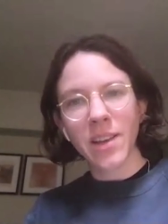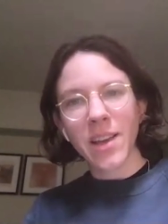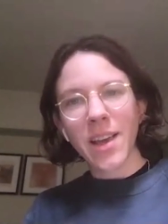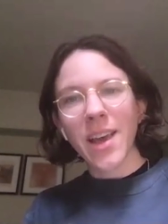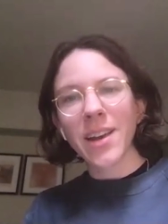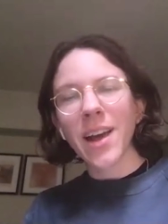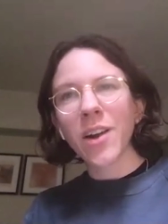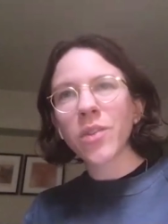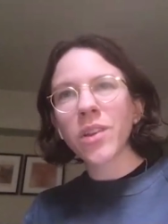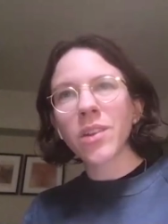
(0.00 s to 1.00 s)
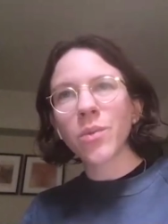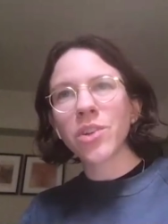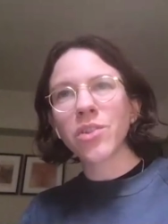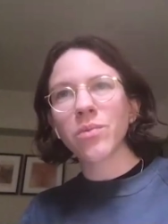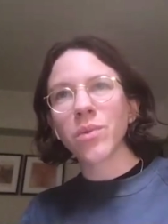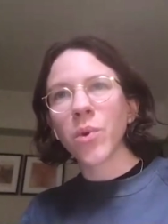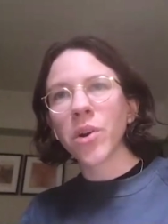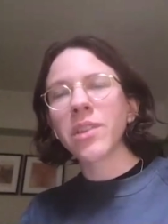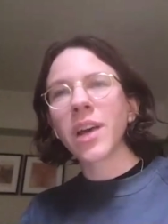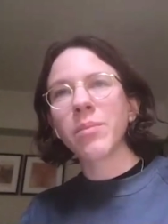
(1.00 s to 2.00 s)
And I don't think that we should
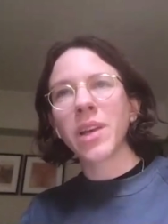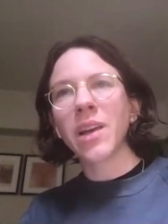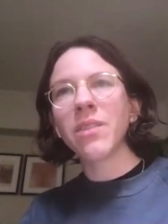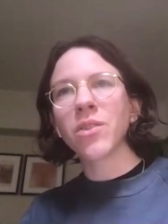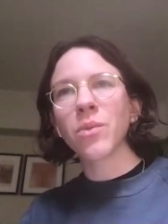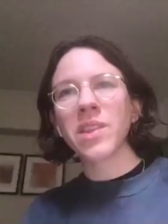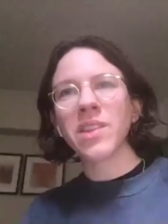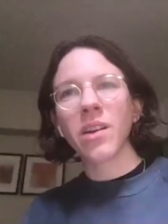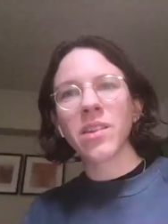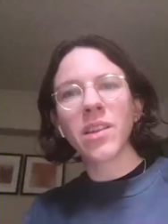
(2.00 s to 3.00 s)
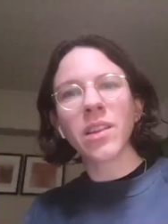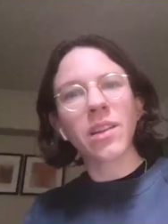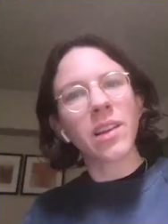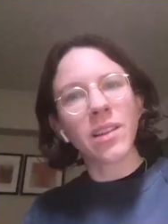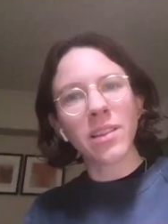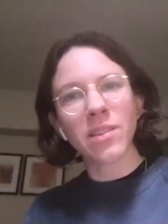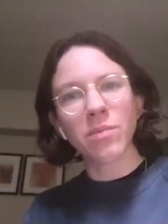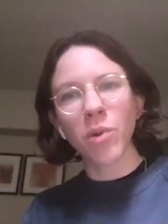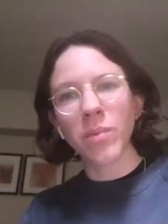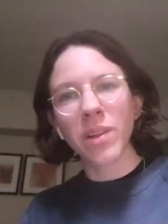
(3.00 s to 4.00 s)
reward that behavior with docility in
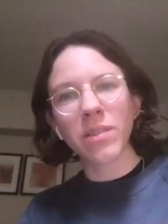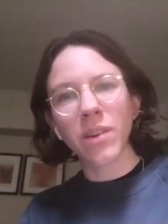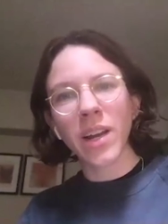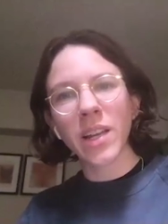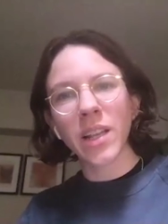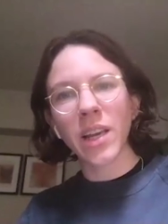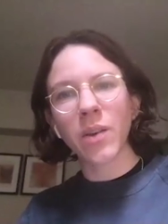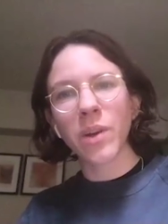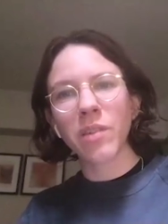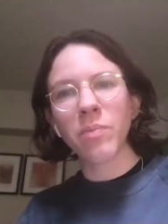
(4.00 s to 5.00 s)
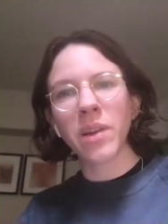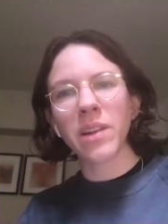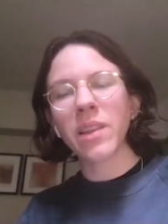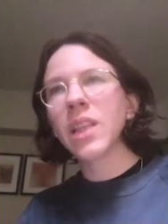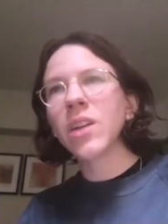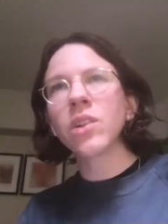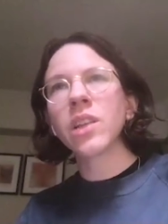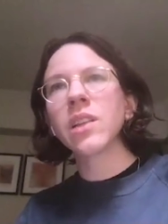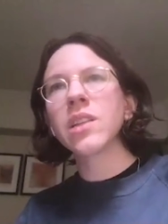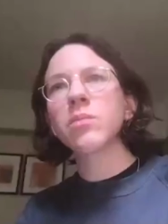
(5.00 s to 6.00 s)
this moment, right? Like, we've been,
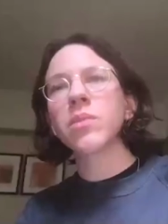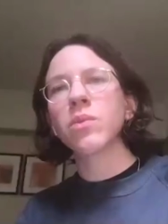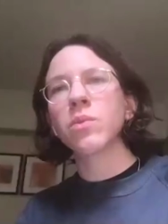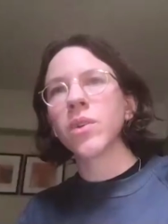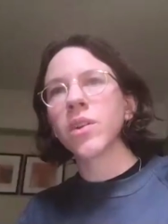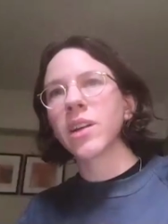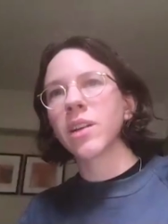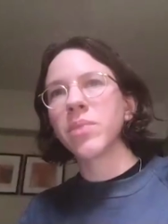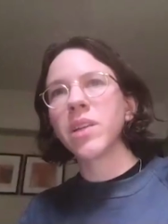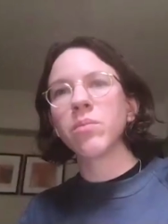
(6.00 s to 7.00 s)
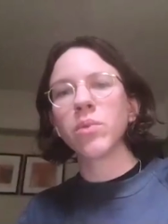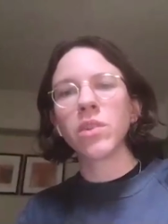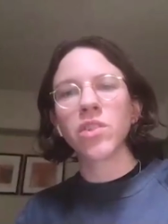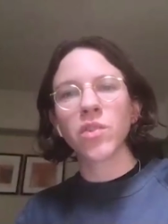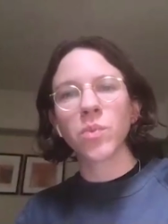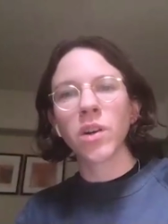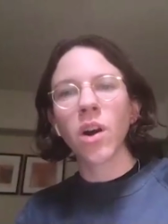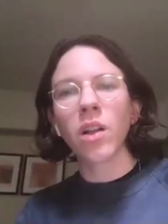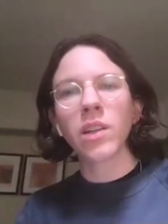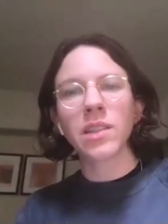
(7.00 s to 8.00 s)
literally, Elizabeth Warren and Pete Buttigieg were
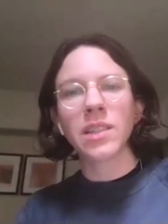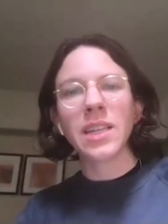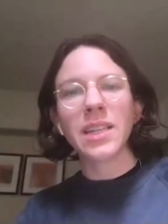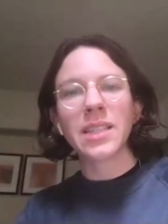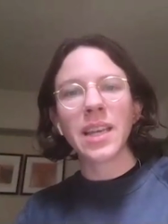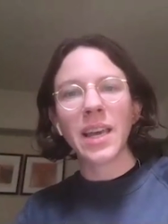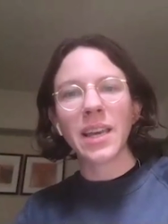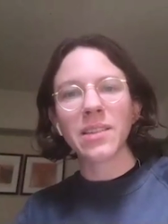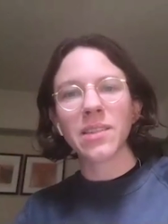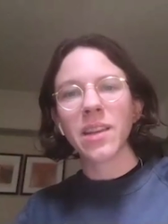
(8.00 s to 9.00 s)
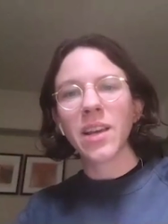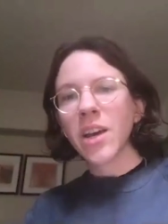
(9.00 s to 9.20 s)
calling DSA's,